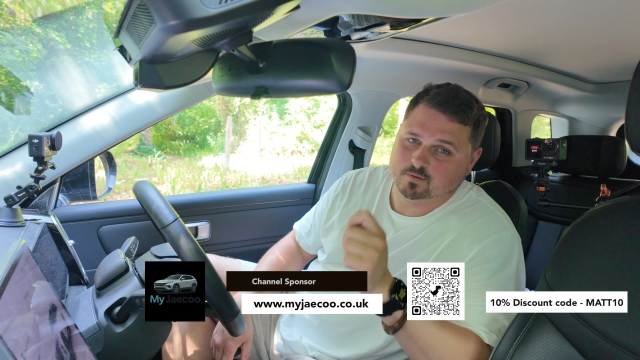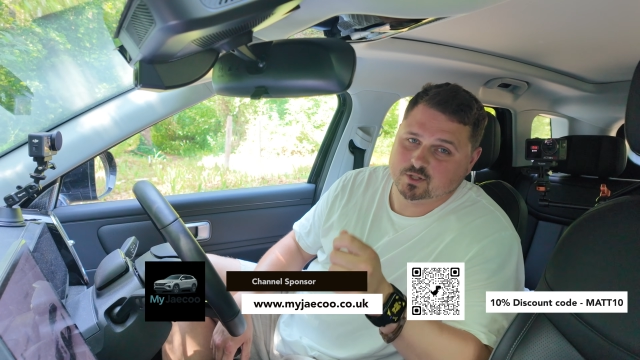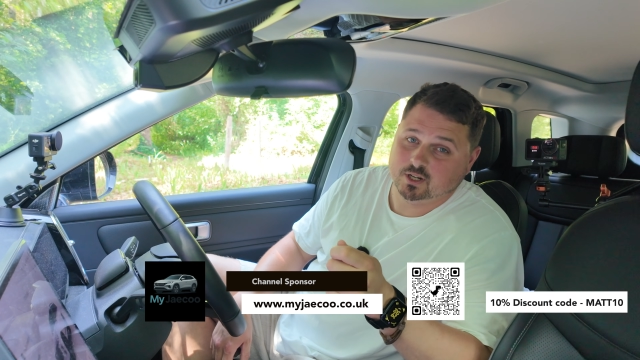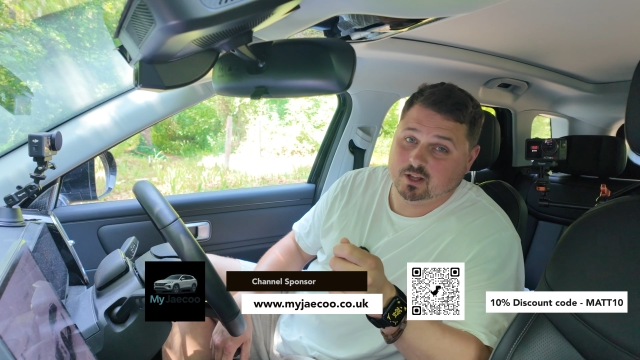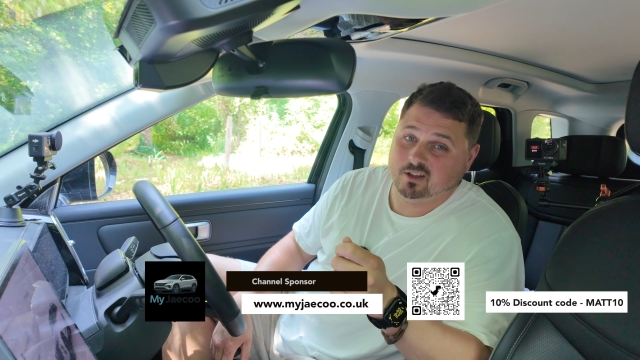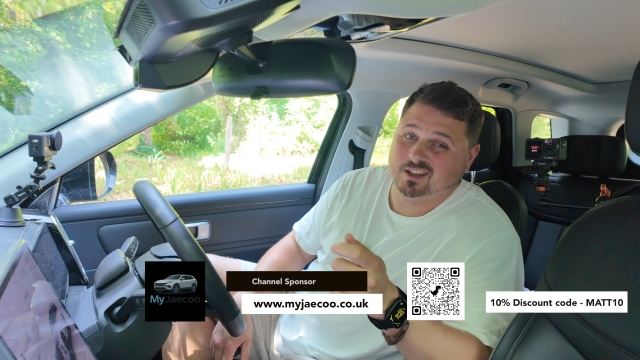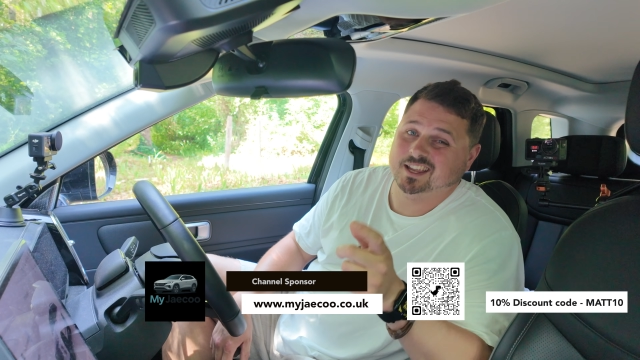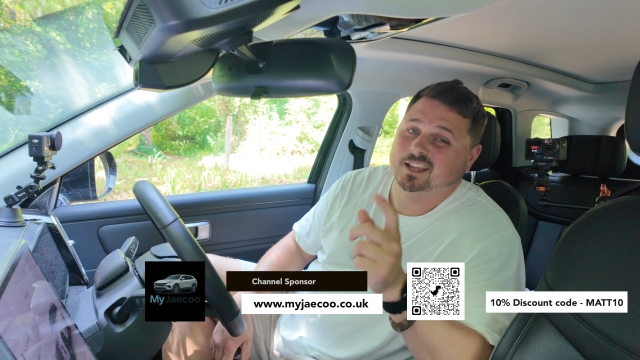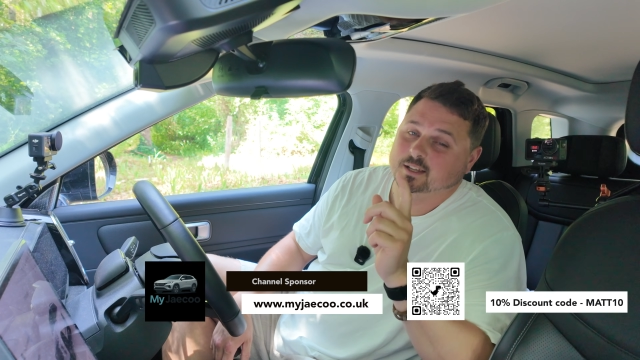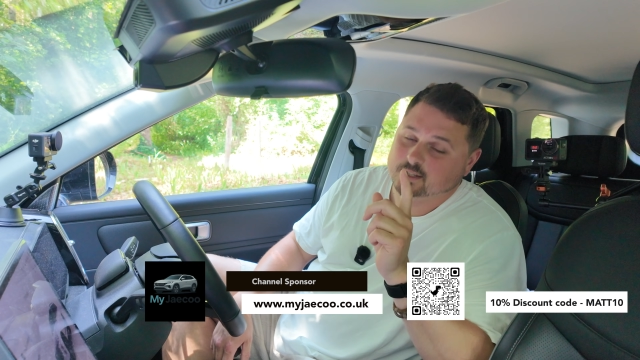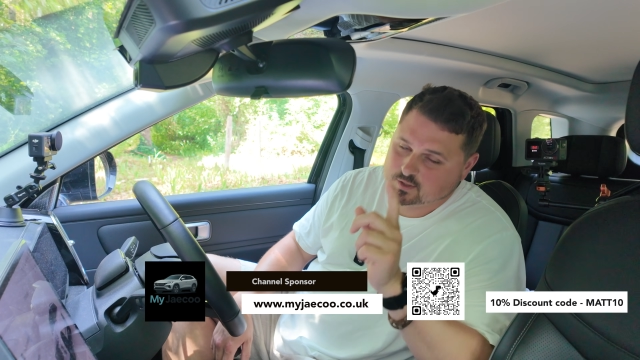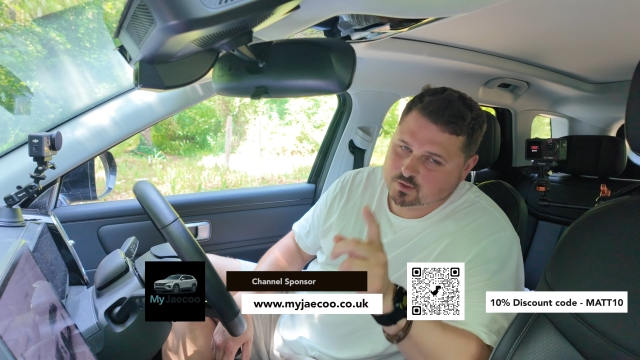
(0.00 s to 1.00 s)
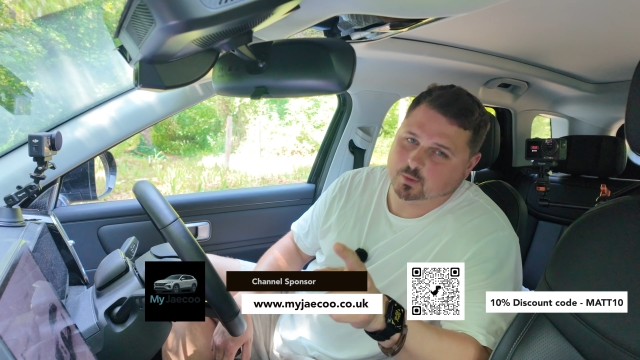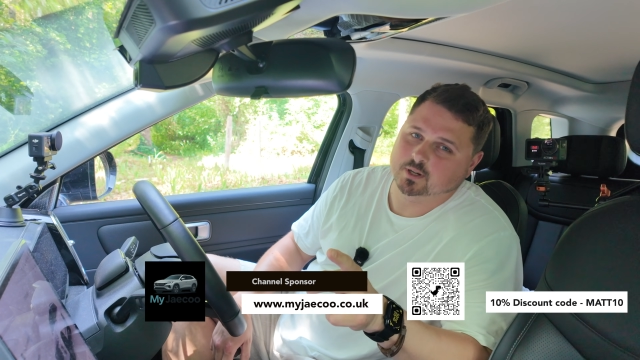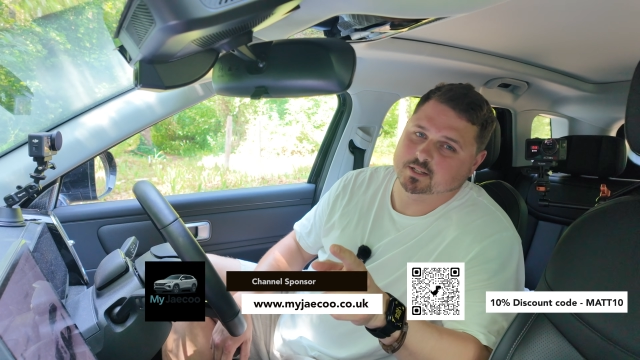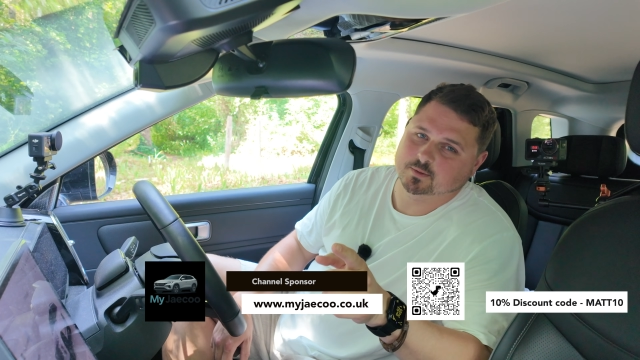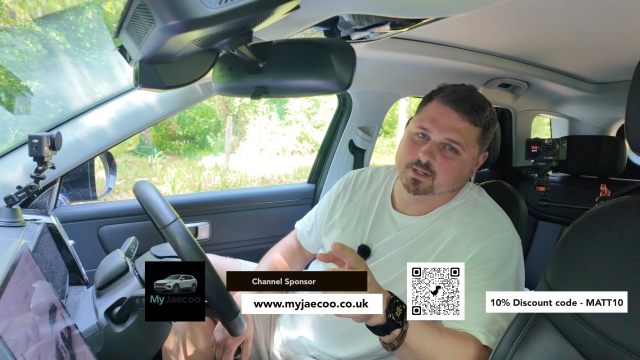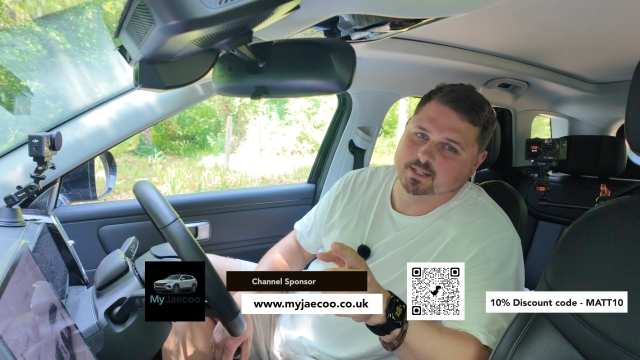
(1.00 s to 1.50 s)
of July
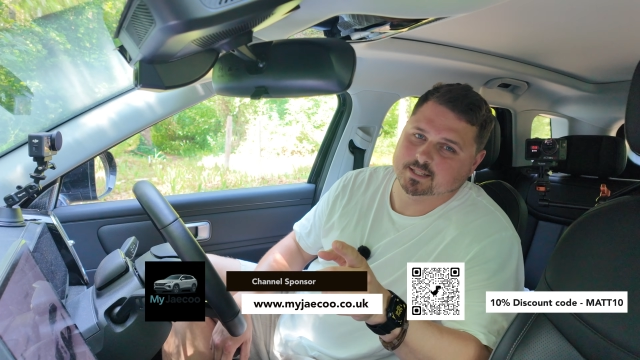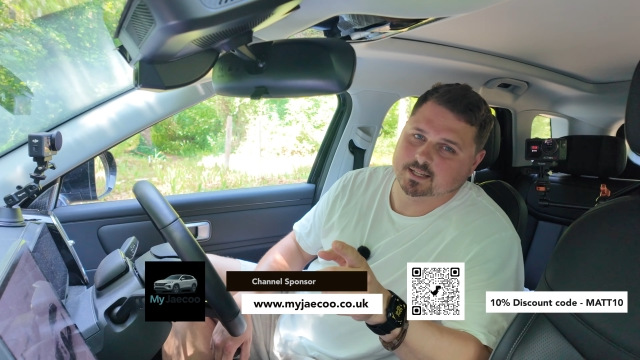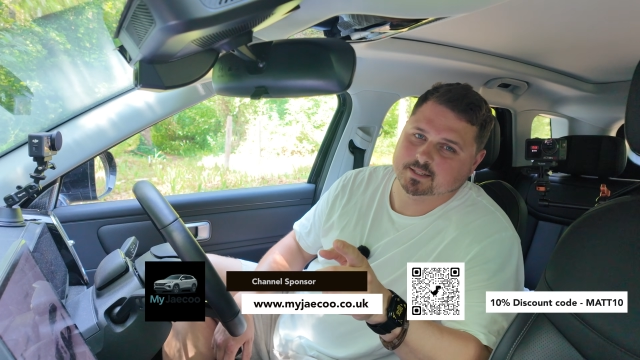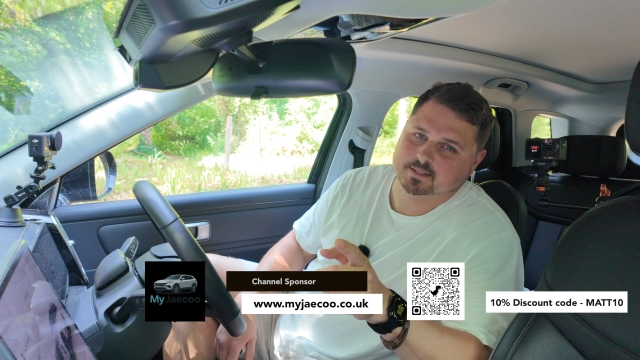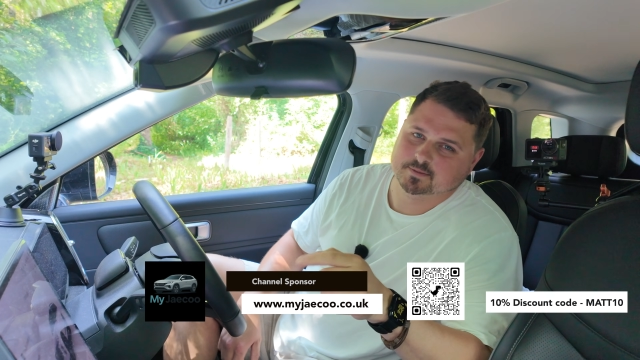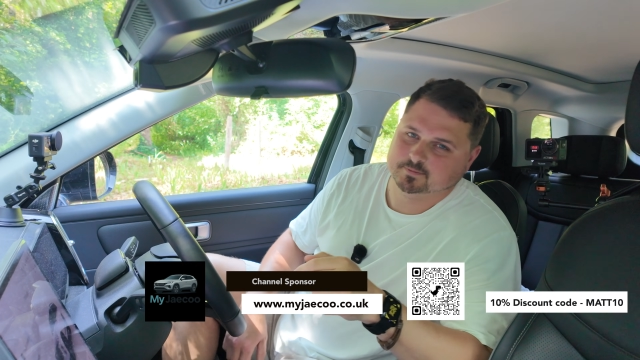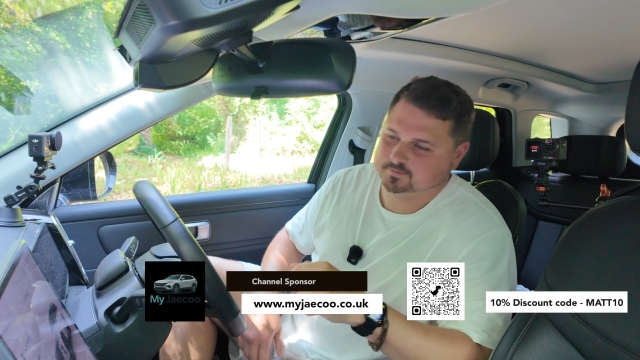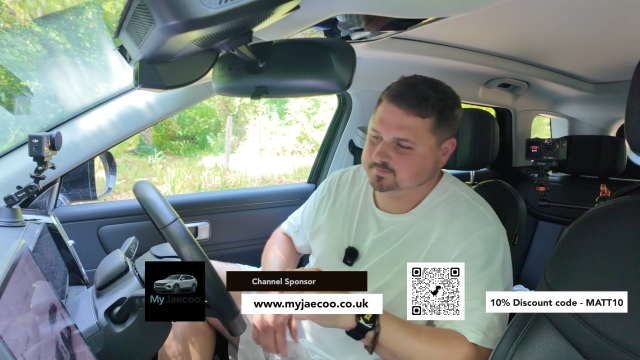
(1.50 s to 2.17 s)
2026.